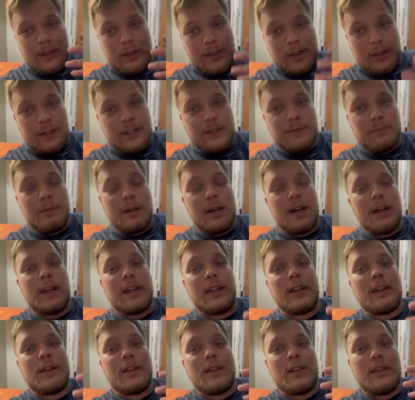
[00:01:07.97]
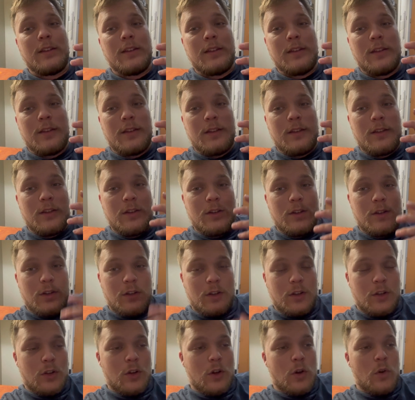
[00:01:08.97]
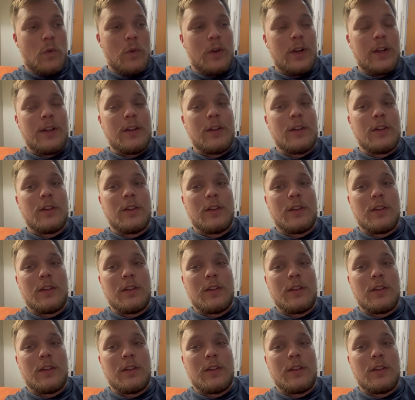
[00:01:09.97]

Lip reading: is by going